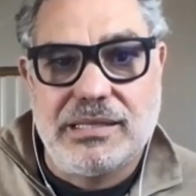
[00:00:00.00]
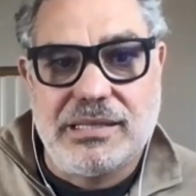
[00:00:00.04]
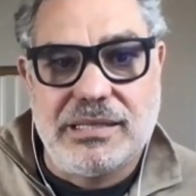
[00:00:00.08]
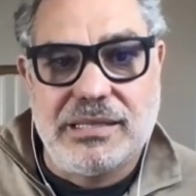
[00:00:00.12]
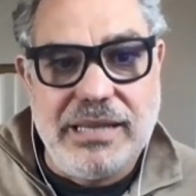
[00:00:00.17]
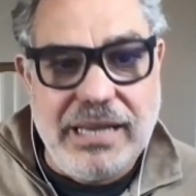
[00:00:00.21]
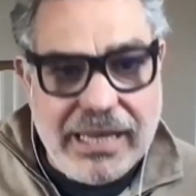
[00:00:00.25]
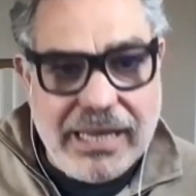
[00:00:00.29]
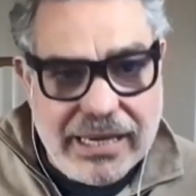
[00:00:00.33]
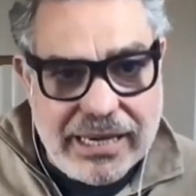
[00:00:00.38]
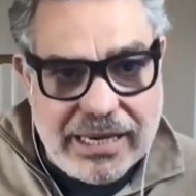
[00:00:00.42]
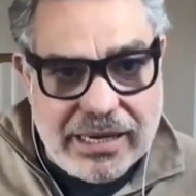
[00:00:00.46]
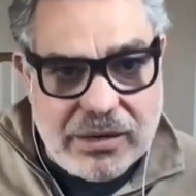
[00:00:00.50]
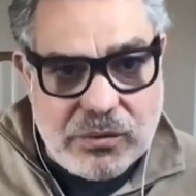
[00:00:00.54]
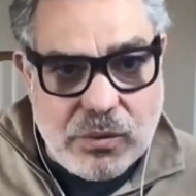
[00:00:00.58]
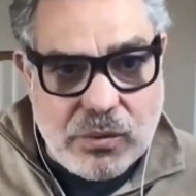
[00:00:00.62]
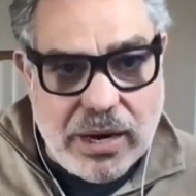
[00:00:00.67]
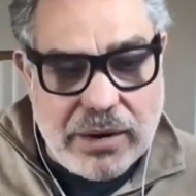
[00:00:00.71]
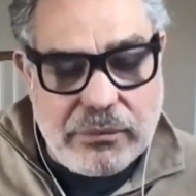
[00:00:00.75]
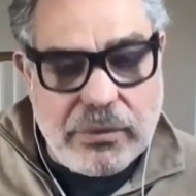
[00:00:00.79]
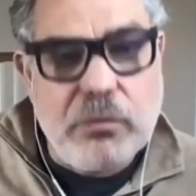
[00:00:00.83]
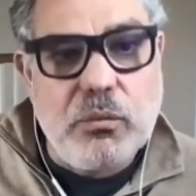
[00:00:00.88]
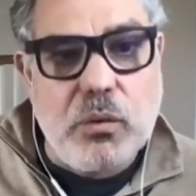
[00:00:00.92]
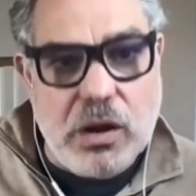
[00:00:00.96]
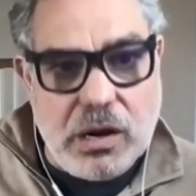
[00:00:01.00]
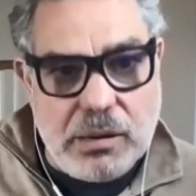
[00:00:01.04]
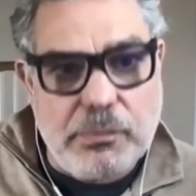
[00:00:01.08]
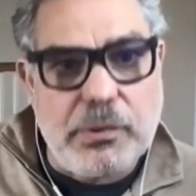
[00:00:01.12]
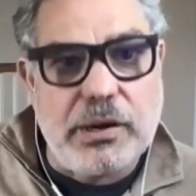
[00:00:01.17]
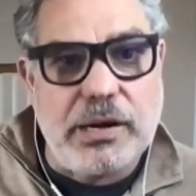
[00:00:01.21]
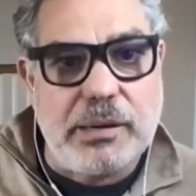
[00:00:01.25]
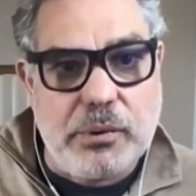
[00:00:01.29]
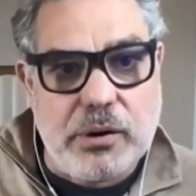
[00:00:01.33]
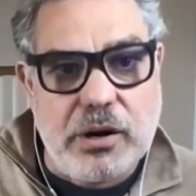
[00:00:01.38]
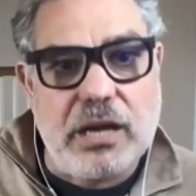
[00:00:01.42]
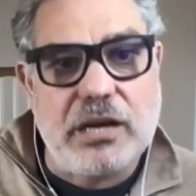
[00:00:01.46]
it's needed, right? We
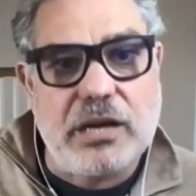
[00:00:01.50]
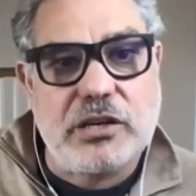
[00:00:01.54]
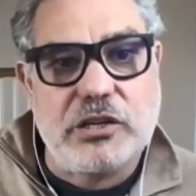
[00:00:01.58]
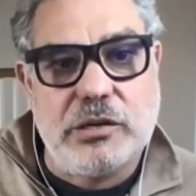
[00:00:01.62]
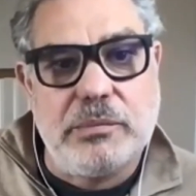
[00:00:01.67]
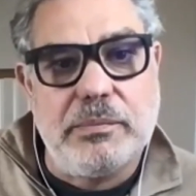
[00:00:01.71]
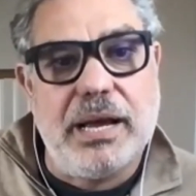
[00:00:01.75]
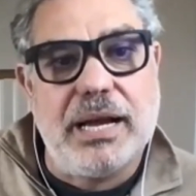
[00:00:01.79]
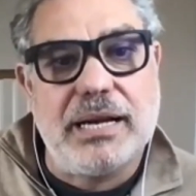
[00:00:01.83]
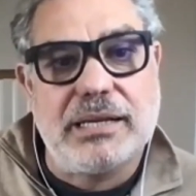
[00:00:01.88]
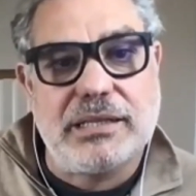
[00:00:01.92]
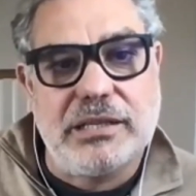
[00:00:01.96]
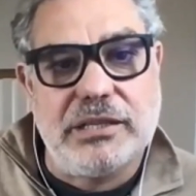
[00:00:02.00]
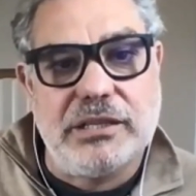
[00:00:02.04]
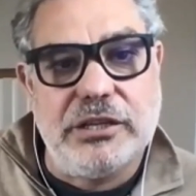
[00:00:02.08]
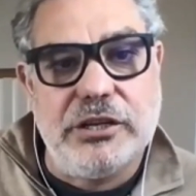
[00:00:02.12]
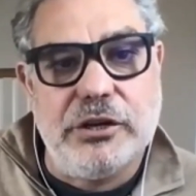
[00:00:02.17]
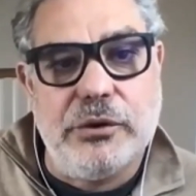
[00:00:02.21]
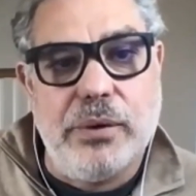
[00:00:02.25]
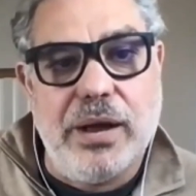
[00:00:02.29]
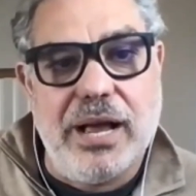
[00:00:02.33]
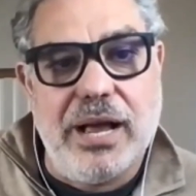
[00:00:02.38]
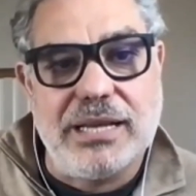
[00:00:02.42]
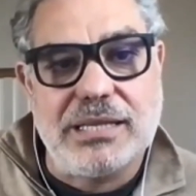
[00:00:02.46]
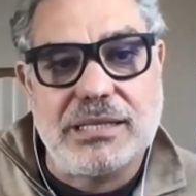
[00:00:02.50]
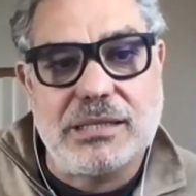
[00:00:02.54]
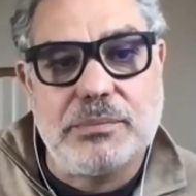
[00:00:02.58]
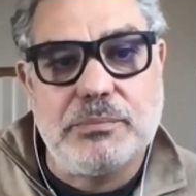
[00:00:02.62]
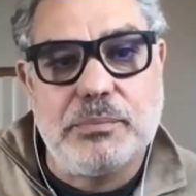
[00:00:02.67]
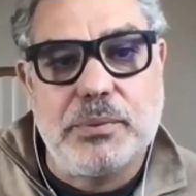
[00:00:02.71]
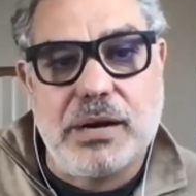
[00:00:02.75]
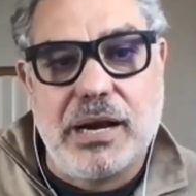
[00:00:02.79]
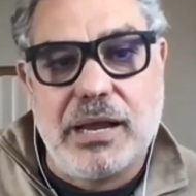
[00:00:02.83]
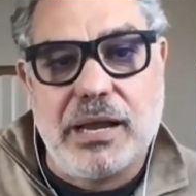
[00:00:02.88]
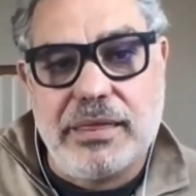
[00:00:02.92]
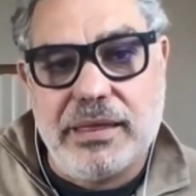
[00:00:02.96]
want to bring production back to the
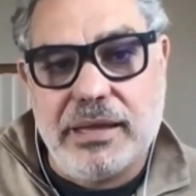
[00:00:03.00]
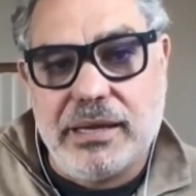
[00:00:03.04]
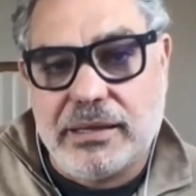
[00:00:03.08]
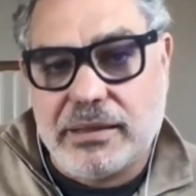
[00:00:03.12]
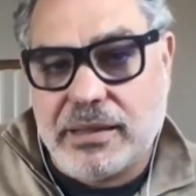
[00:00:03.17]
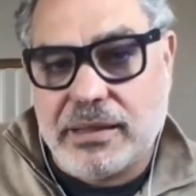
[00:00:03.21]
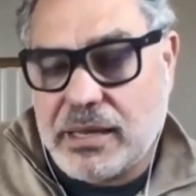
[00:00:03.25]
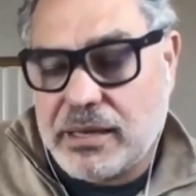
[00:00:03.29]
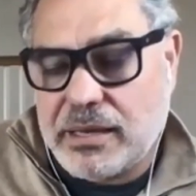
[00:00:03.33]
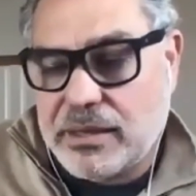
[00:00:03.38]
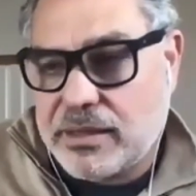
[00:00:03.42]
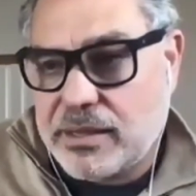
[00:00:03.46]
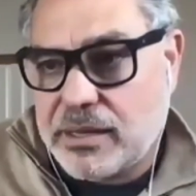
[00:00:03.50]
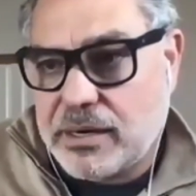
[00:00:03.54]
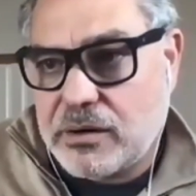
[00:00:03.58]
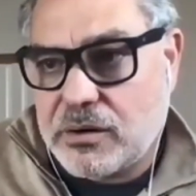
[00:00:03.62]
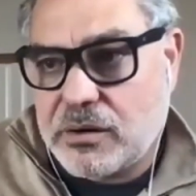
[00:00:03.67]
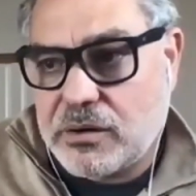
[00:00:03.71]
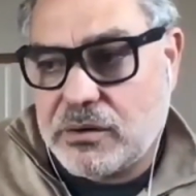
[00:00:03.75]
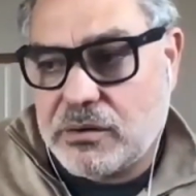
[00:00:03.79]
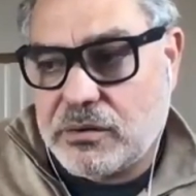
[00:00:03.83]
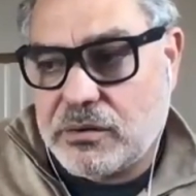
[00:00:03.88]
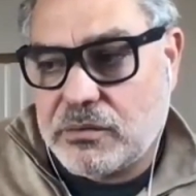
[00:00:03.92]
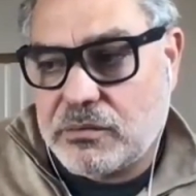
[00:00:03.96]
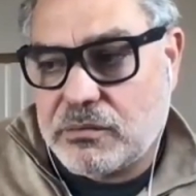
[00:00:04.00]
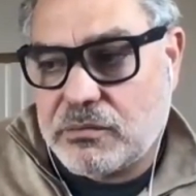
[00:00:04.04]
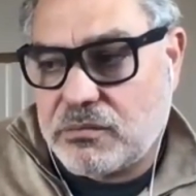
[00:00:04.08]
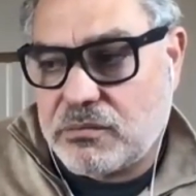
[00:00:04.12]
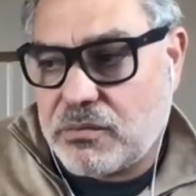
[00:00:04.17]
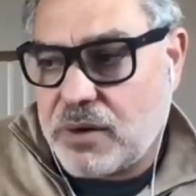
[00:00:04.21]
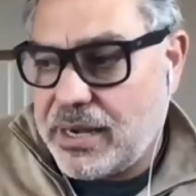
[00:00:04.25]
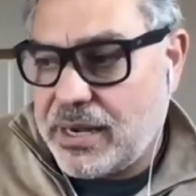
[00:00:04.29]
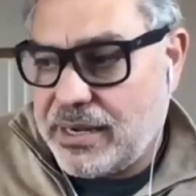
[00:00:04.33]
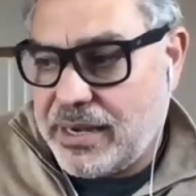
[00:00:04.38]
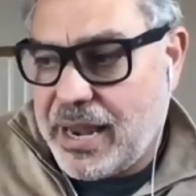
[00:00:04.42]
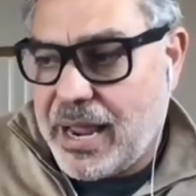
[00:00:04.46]
US, but I think that
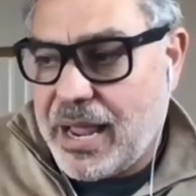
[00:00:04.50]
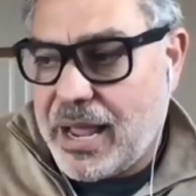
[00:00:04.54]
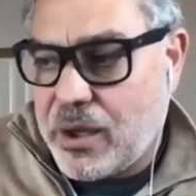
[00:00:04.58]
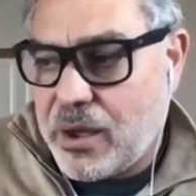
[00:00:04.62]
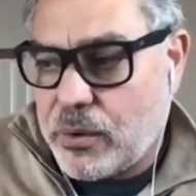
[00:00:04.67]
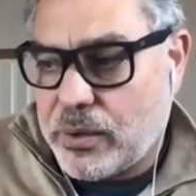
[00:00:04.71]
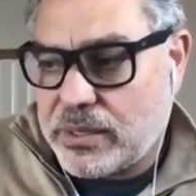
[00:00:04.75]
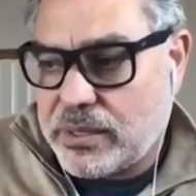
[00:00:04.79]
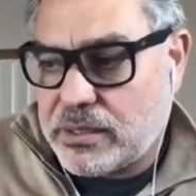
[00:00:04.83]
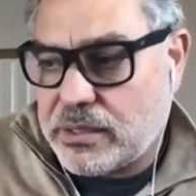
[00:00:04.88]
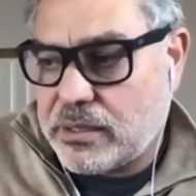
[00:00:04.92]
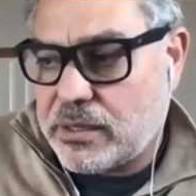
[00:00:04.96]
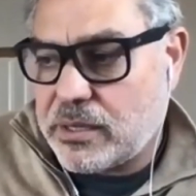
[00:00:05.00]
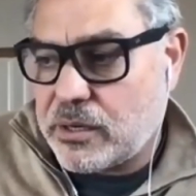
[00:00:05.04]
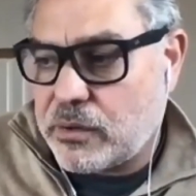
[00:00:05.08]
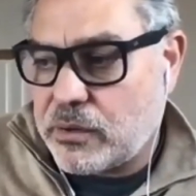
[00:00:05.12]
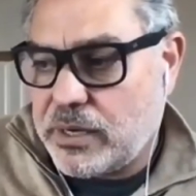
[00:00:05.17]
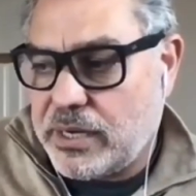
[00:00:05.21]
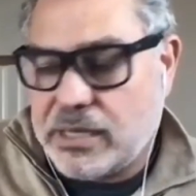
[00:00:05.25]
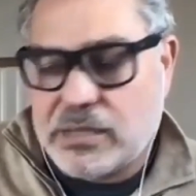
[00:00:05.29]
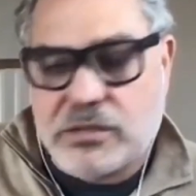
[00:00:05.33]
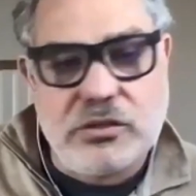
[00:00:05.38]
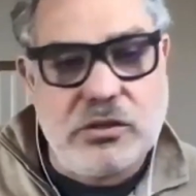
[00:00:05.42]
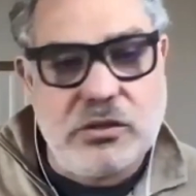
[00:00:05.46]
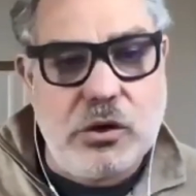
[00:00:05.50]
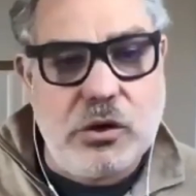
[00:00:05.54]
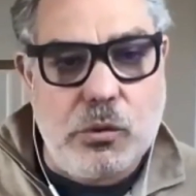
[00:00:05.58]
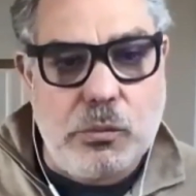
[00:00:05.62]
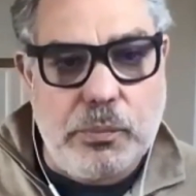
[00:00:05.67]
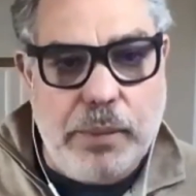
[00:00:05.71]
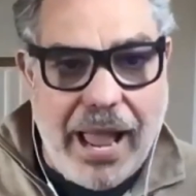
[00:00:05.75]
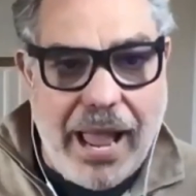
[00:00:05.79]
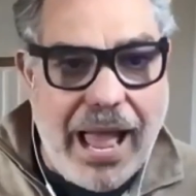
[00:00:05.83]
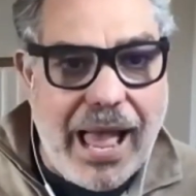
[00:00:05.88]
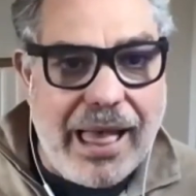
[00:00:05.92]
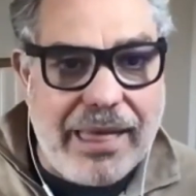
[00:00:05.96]
right now there is
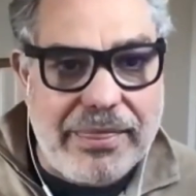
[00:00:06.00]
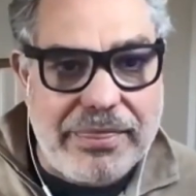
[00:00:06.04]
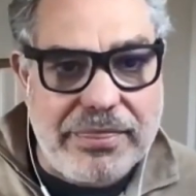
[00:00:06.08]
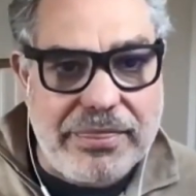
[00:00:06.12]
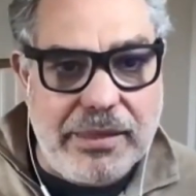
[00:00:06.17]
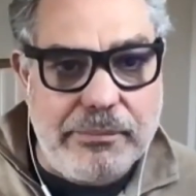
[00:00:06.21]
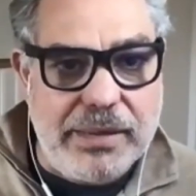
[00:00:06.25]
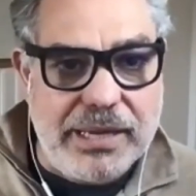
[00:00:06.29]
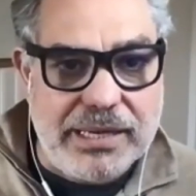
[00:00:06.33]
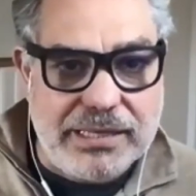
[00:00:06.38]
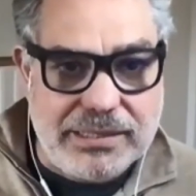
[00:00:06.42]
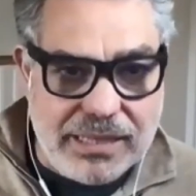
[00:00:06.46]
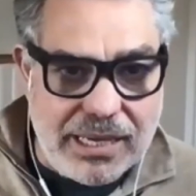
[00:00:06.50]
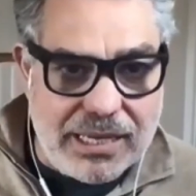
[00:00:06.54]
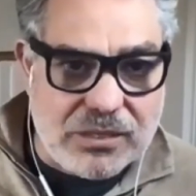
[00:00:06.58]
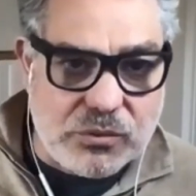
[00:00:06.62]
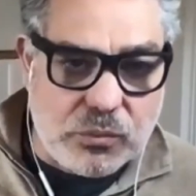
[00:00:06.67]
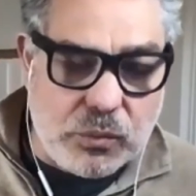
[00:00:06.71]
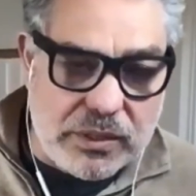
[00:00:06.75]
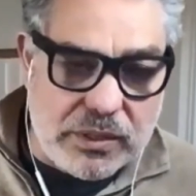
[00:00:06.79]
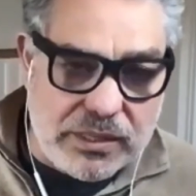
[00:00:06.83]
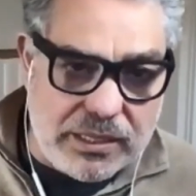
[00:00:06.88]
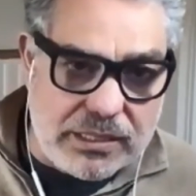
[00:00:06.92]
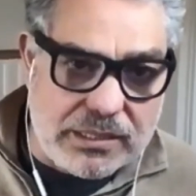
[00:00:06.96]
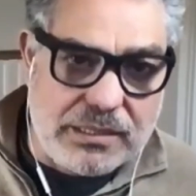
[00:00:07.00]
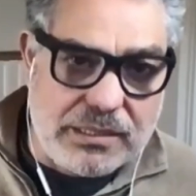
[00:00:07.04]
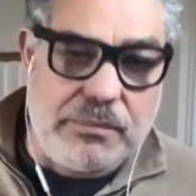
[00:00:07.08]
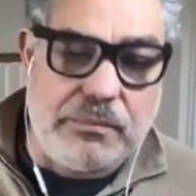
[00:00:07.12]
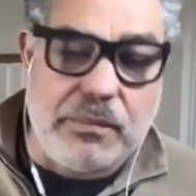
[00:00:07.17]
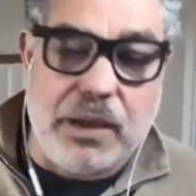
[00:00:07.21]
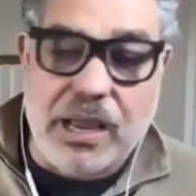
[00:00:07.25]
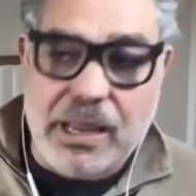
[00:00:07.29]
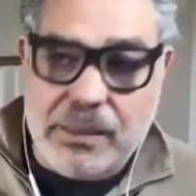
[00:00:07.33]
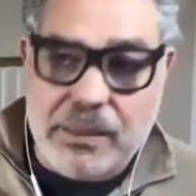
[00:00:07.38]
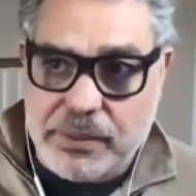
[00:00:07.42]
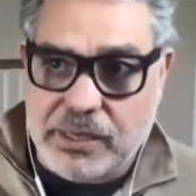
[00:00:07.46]
no path that makes sense.
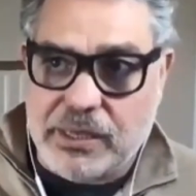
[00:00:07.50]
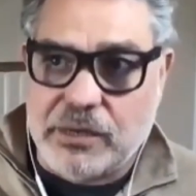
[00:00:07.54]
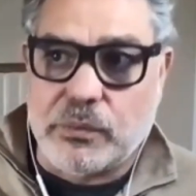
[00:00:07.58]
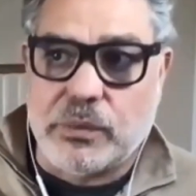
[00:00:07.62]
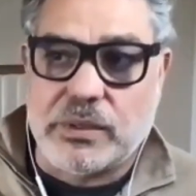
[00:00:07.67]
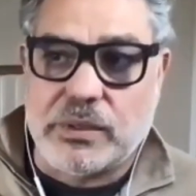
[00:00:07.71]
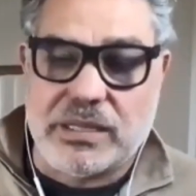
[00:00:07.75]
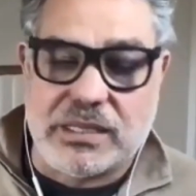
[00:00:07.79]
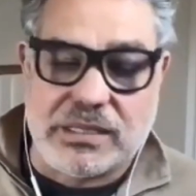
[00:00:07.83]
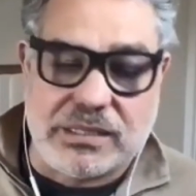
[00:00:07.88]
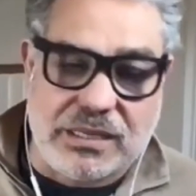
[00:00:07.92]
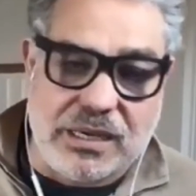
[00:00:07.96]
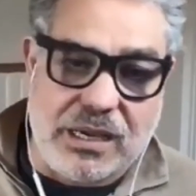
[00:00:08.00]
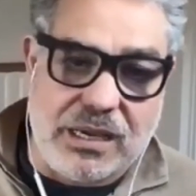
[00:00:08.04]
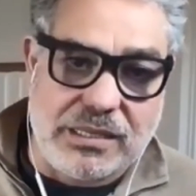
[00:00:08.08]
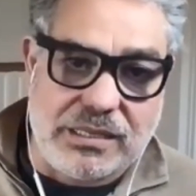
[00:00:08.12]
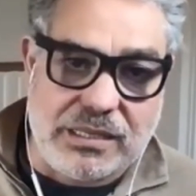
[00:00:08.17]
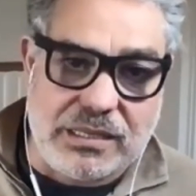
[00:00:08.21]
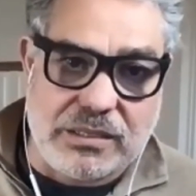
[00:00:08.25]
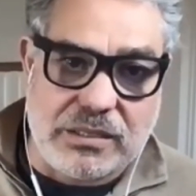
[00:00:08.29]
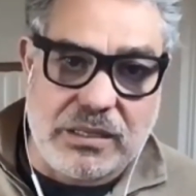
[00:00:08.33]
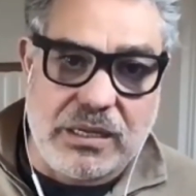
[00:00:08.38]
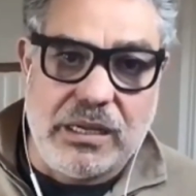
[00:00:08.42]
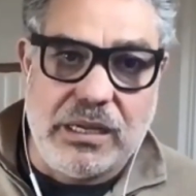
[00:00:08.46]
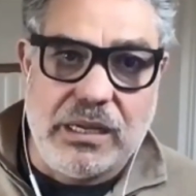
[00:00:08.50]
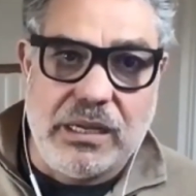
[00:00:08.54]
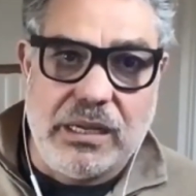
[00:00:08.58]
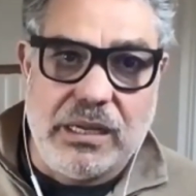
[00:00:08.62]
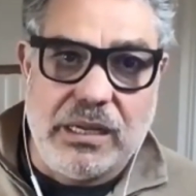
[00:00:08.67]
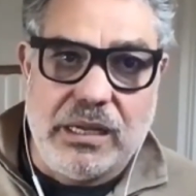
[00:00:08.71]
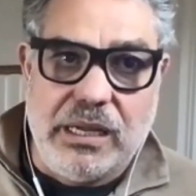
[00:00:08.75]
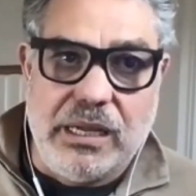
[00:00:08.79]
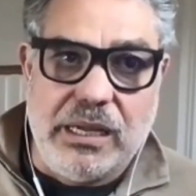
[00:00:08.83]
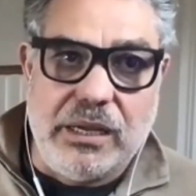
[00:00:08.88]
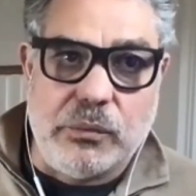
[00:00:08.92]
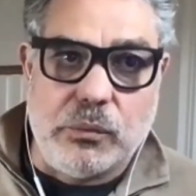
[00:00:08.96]
In my opinion, what this does is
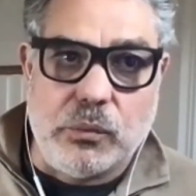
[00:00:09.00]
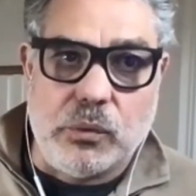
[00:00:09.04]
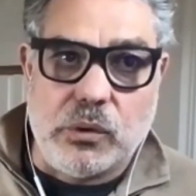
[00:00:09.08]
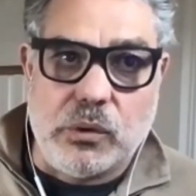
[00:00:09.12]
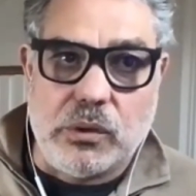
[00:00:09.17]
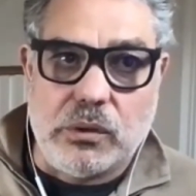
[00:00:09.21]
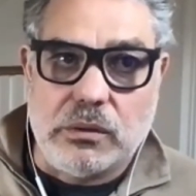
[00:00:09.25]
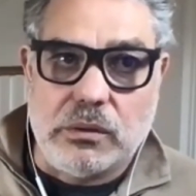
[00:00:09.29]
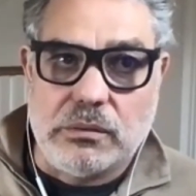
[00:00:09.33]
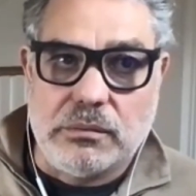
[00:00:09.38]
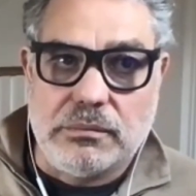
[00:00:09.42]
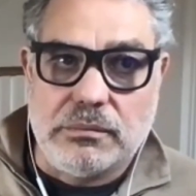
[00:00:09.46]
it